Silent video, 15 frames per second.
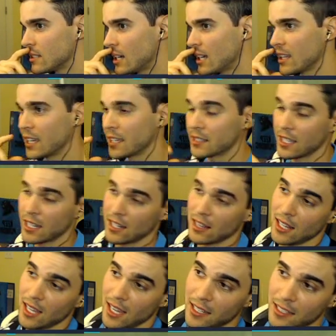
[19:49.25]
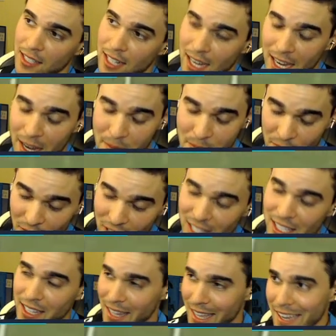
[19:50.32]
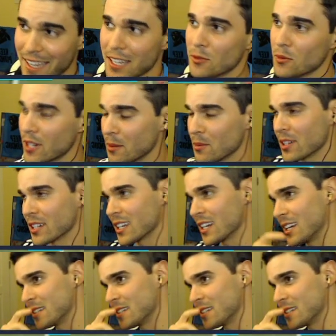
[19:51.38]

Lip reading: I like that a lot. I'm really liking what I'm looking at.